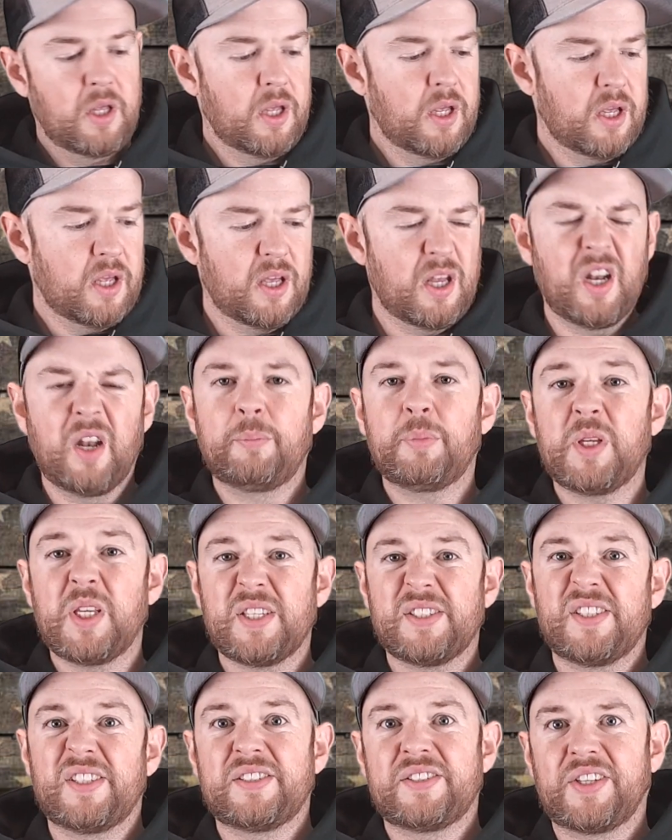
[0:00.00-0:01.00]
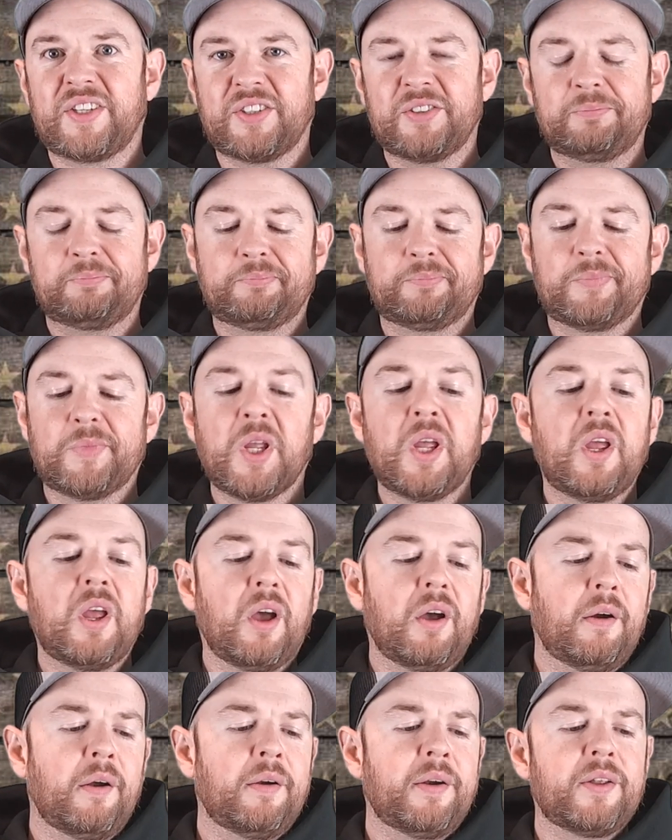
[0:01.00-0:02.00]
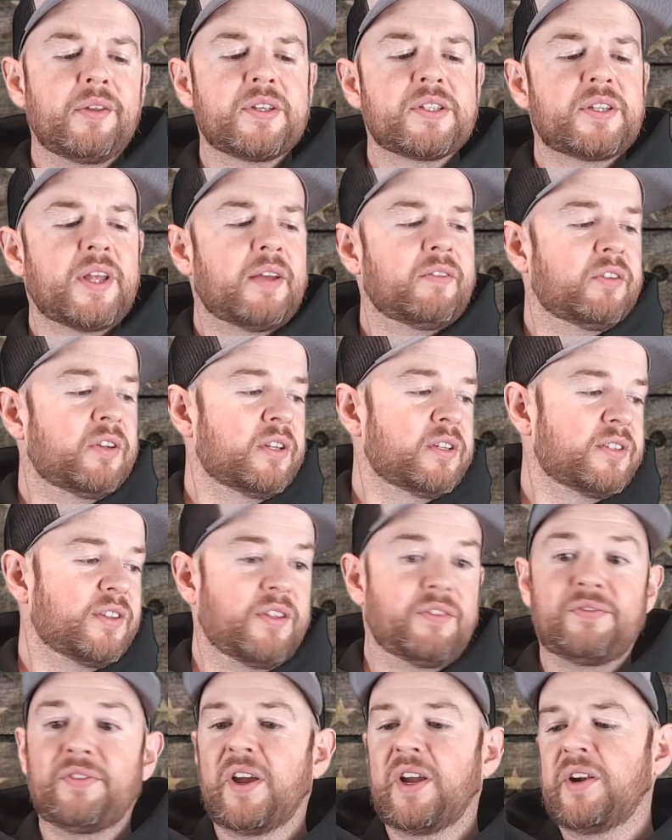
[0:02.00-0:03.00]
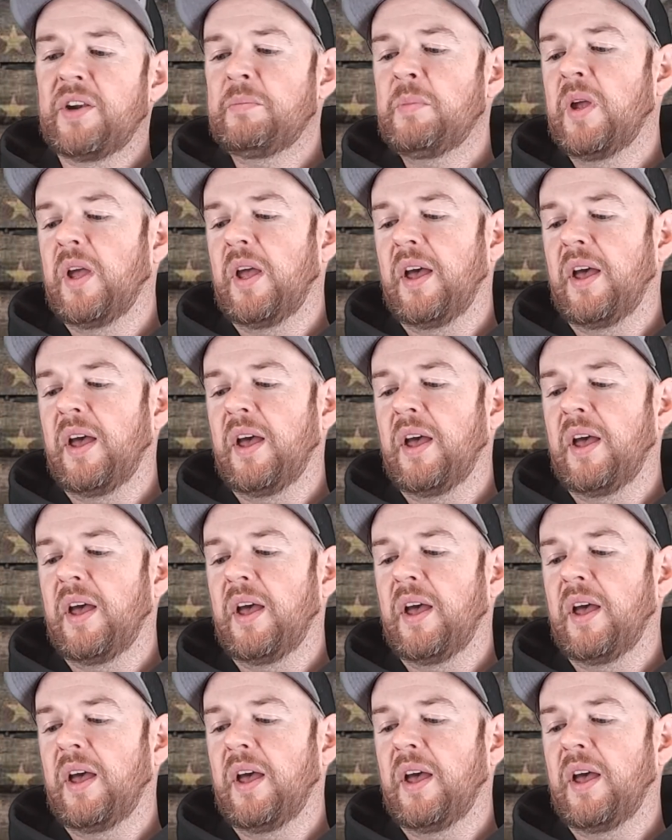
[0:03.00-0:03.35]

and a PSA sticker. All right, let's dive on into the firearm.